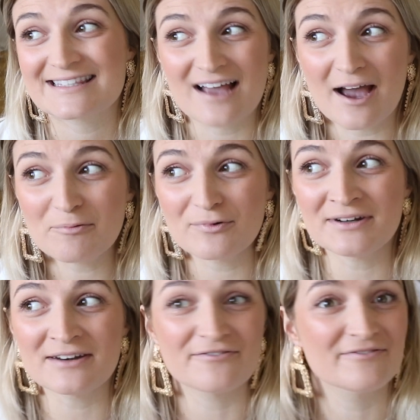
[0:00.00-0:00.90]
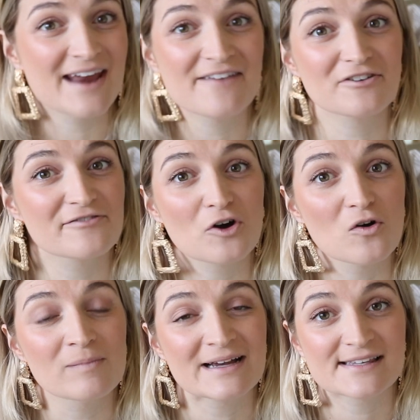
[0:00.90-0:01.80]
wouldn't have never have
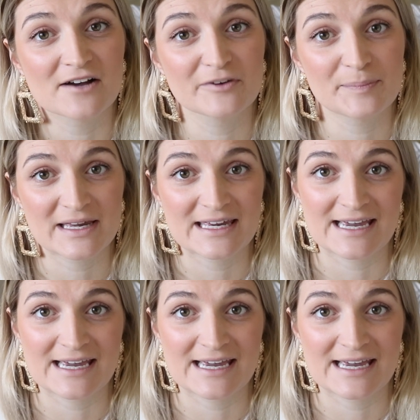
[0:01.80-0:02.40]
called myself a picky